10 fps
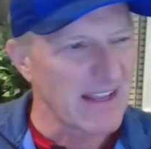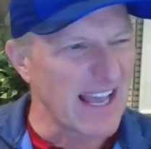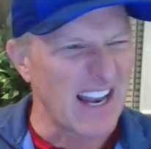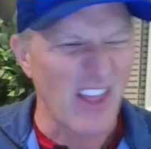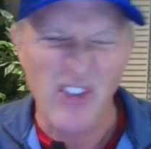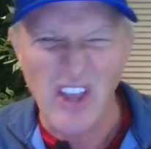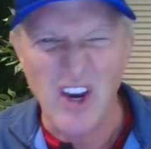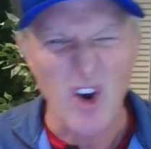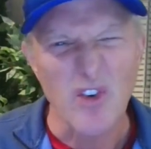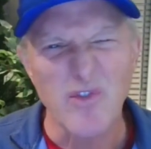kind of
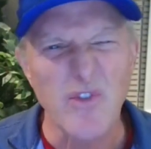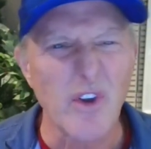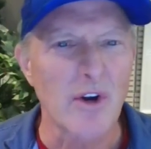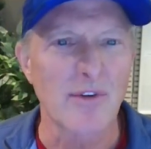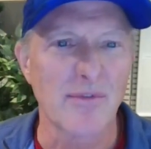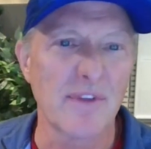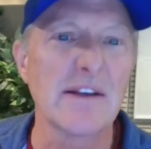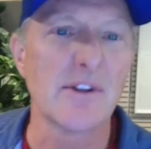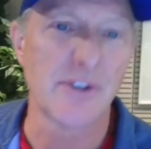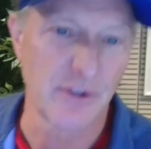thicker fuller
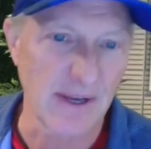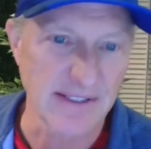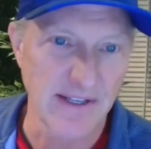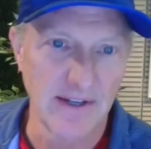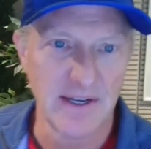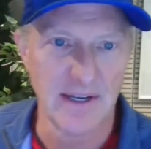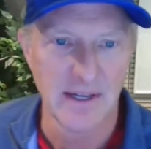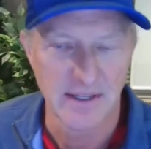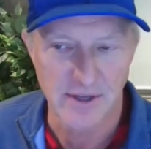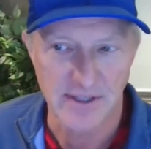feel to it
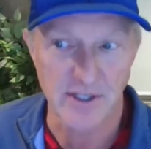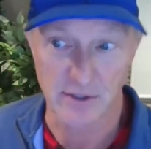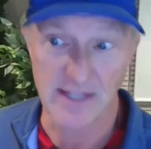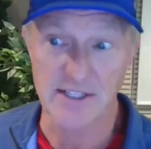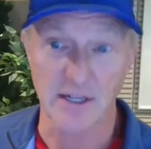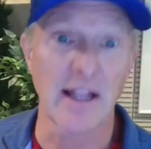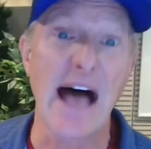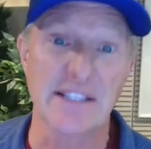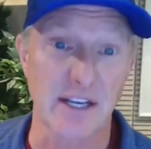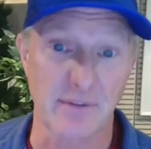so that's a that's a
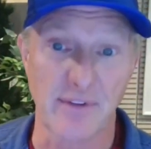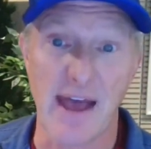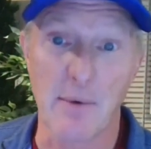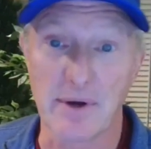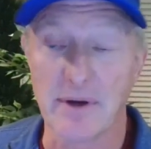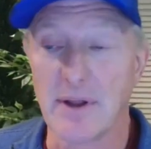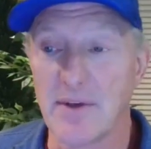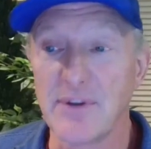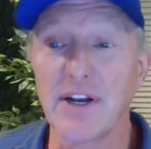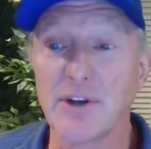classic for that one
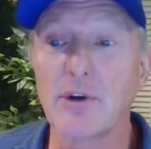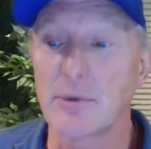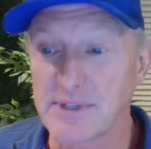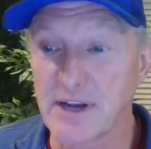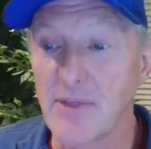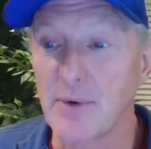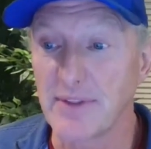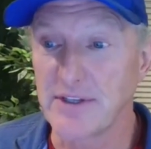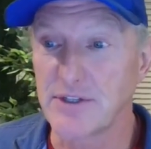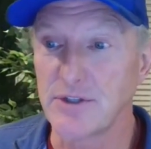Philodendron is another one
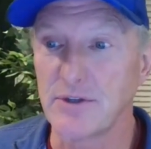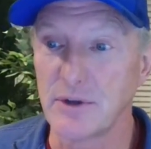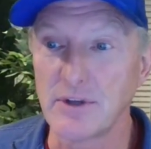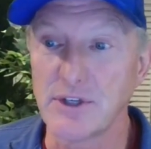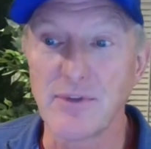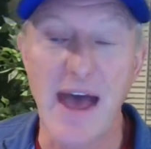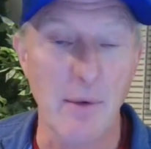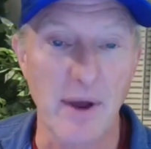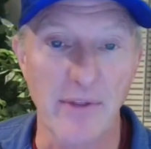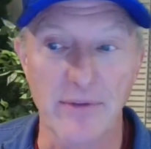that you, you can do that
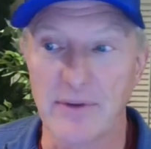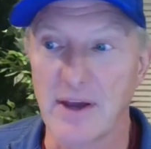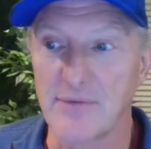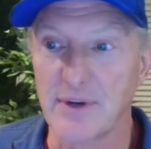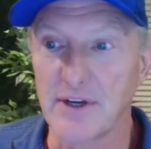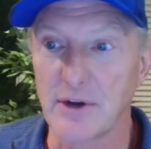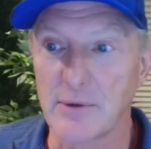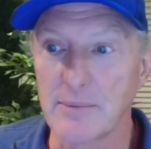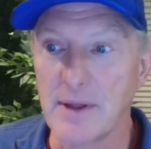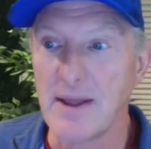with uh,
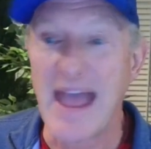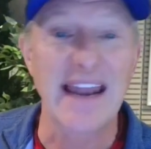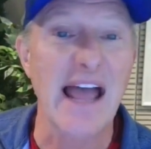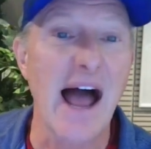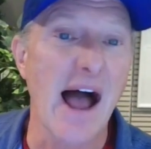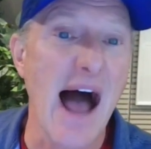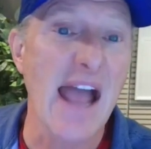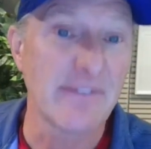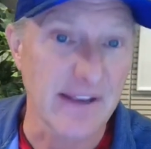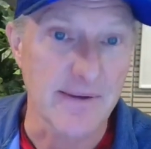philodendron and uh,
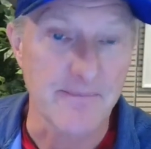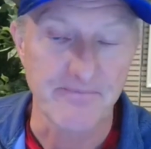ivy